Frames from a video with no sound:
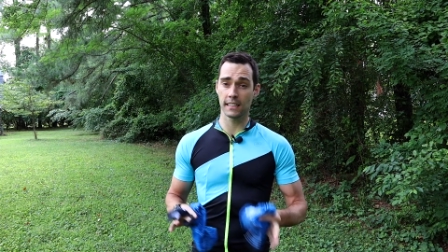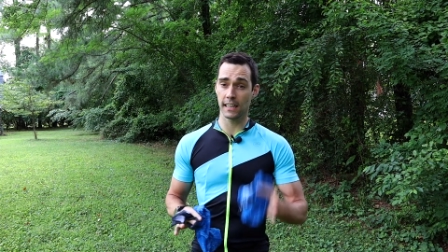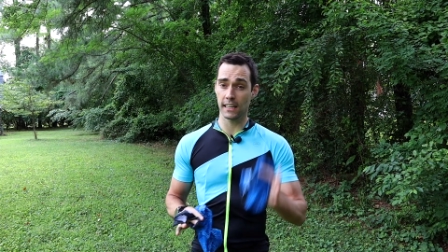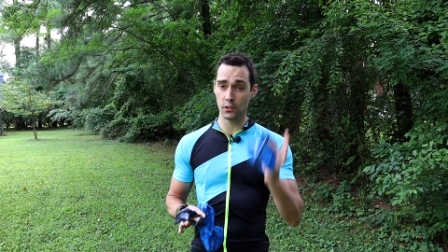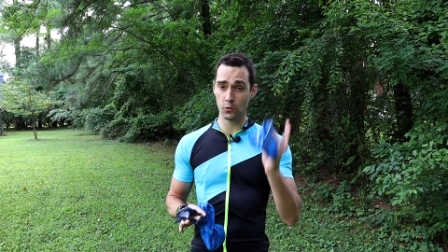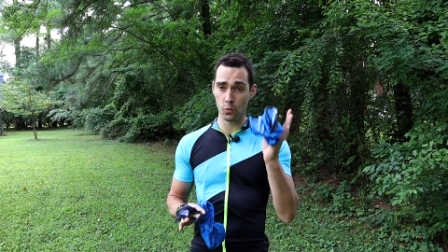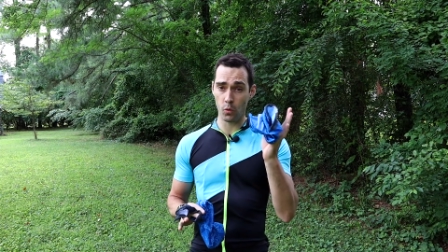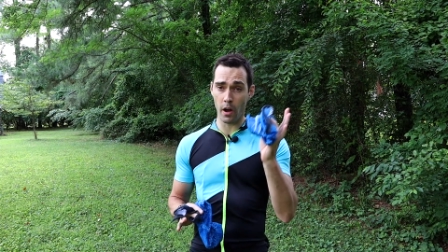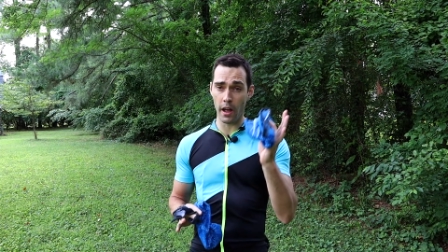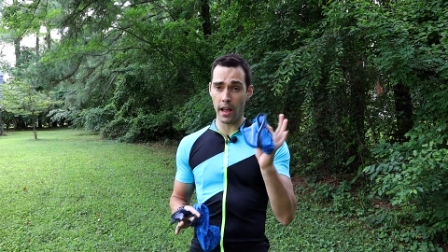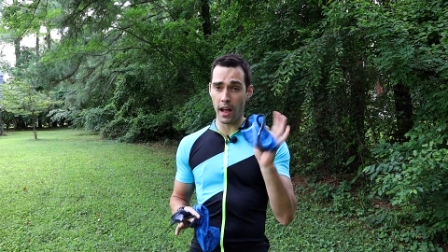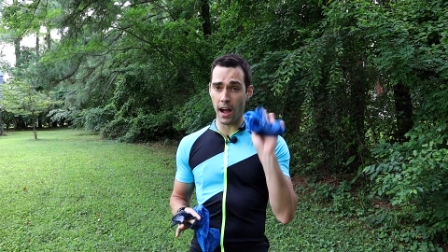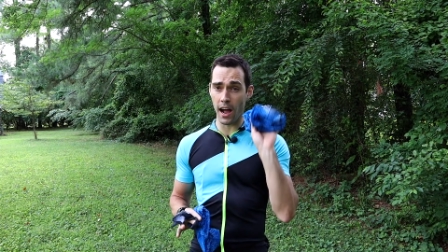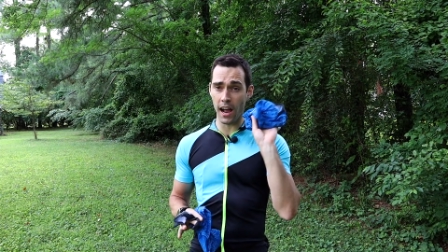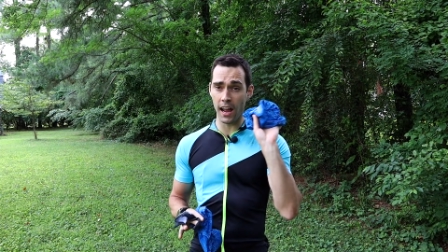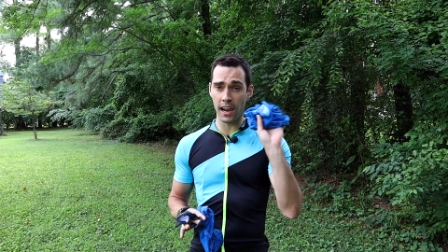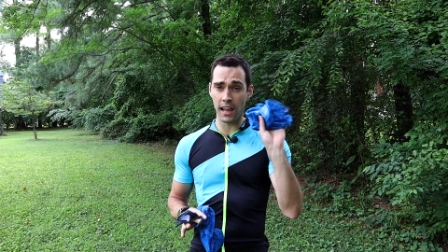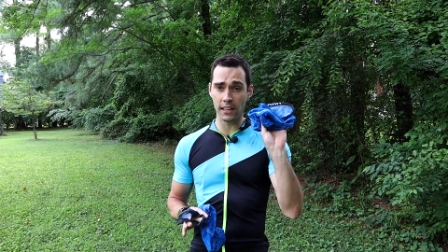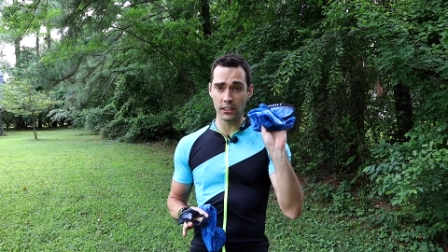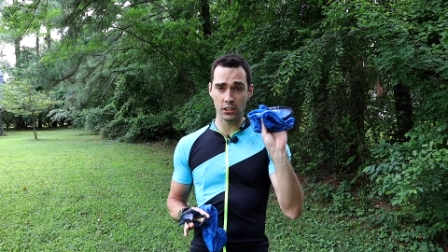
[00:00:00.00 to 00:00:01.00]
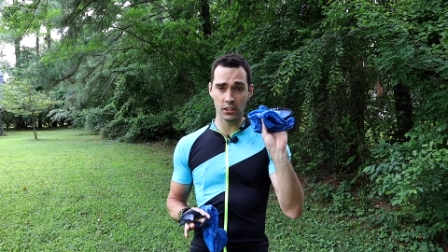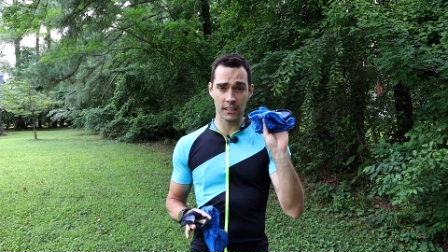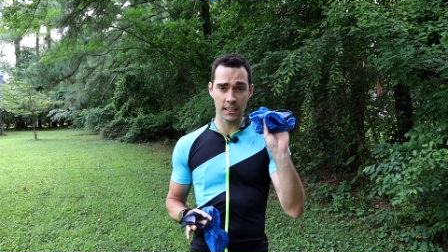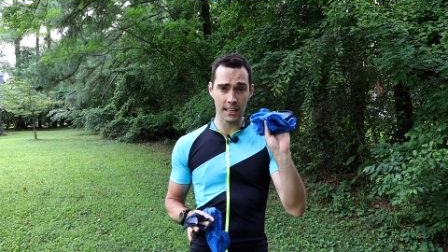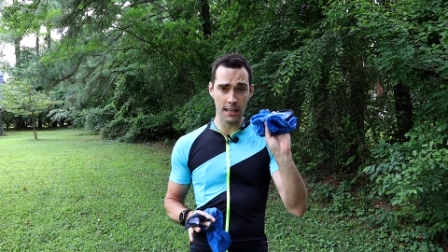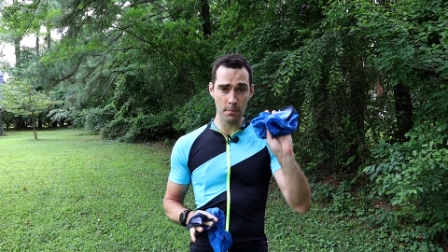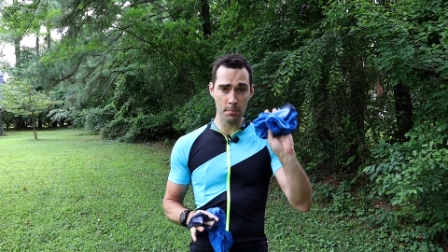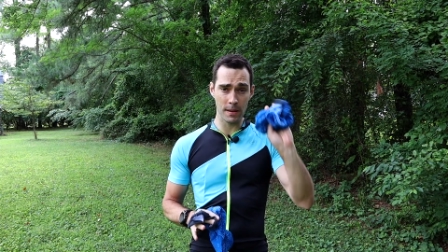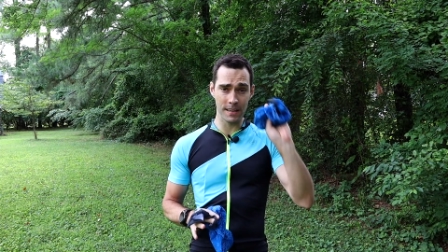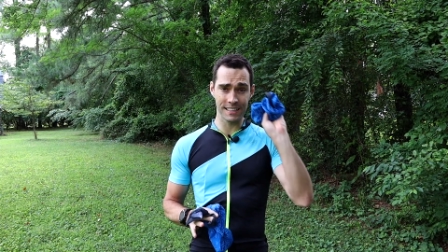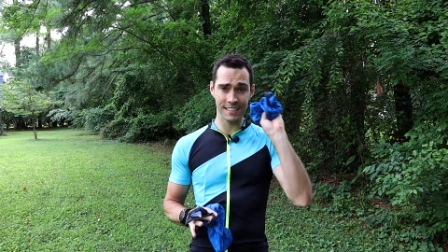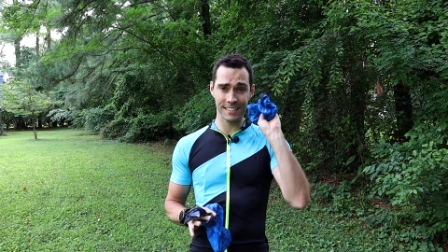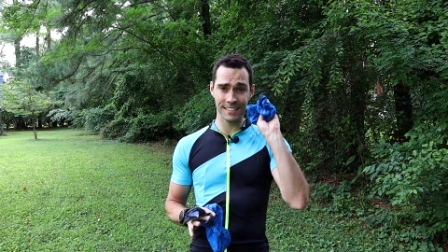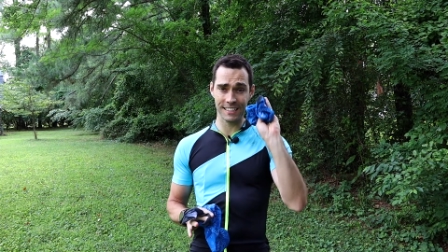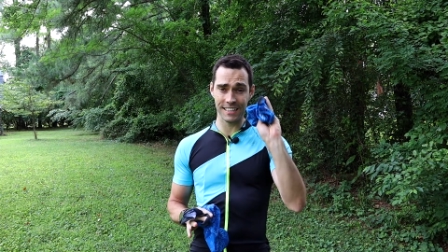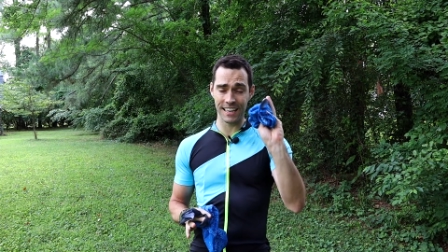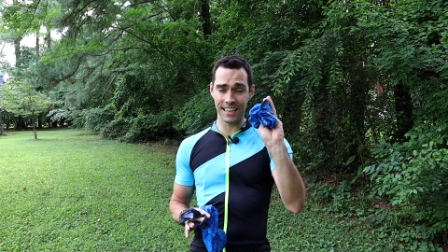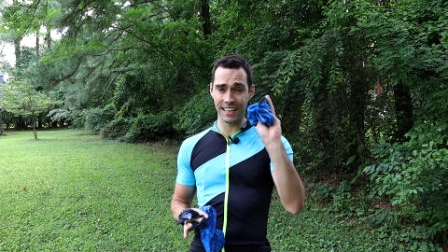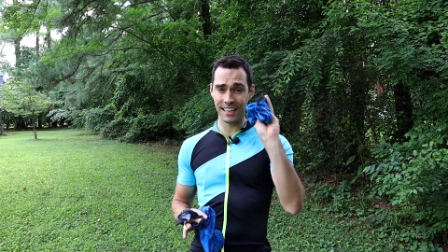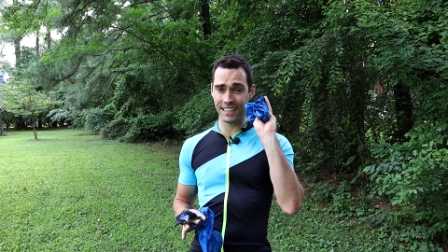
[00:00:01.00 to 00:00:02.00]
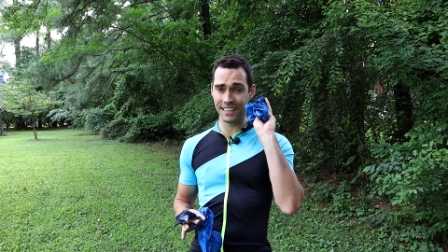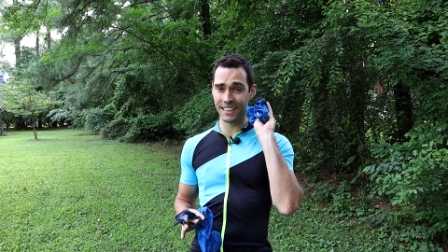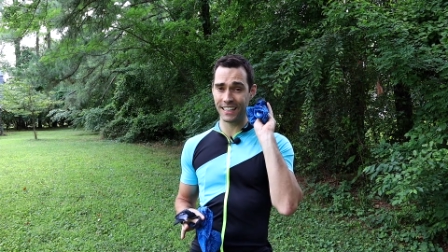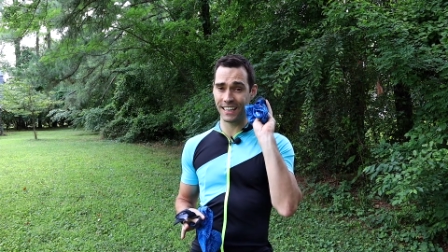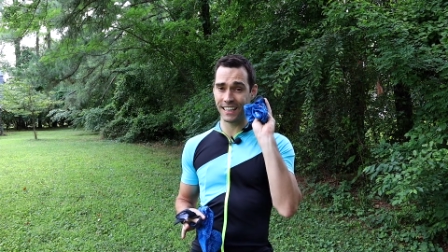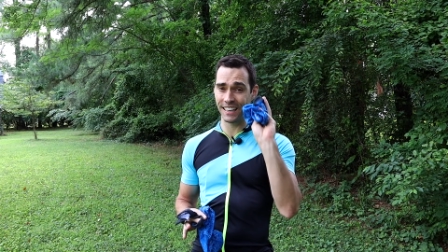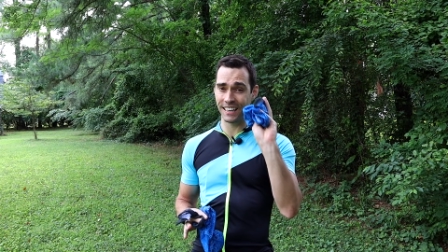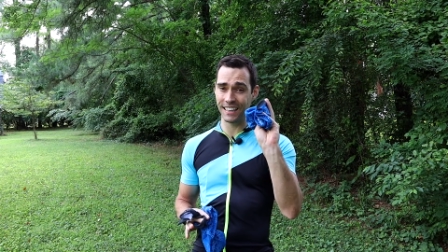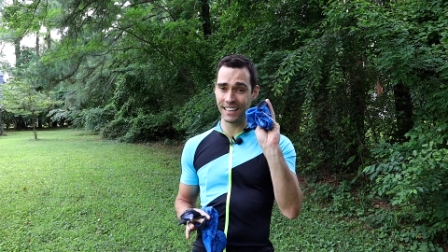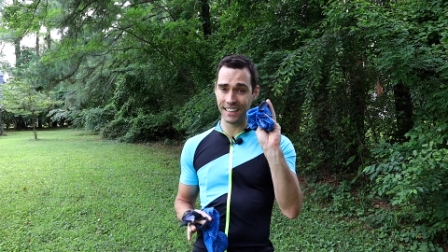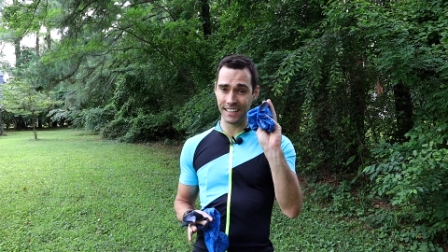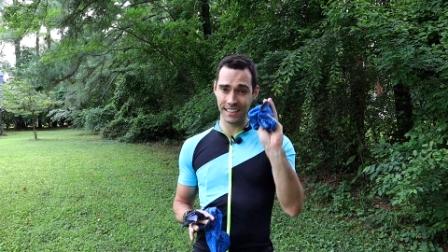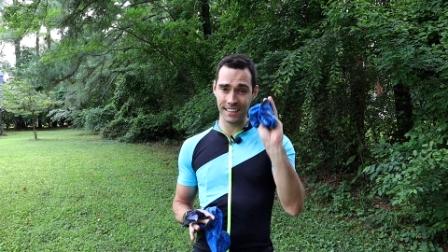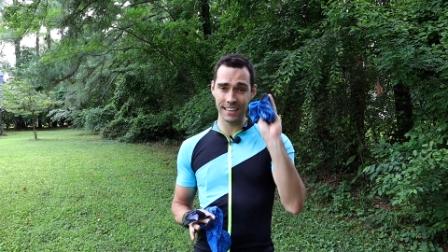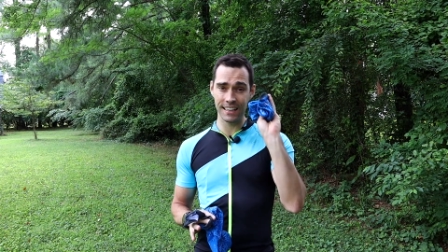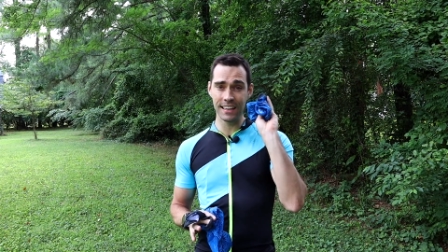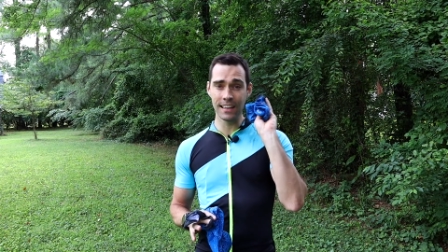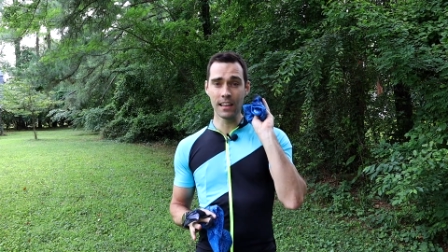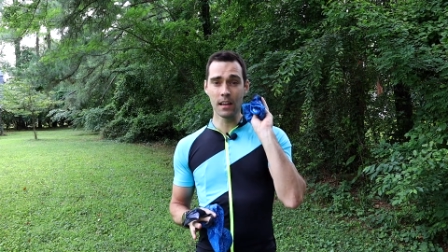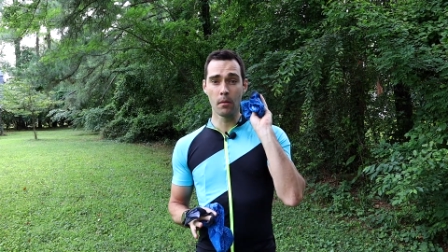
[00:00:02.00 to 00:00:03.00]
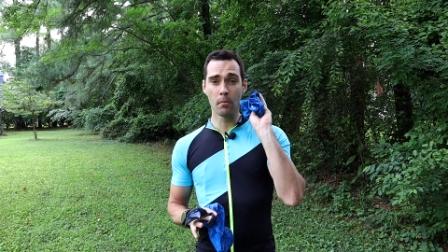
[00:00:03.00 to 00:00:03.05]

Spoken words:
And that's why I like to keep a second clean